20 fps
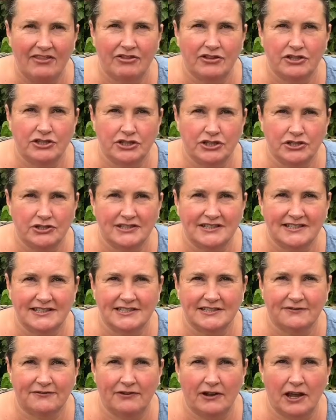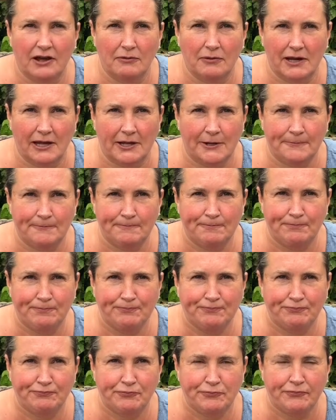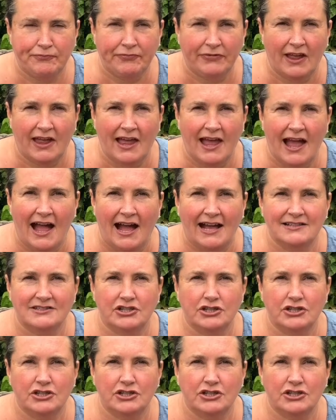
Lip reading: the juices flowing. As the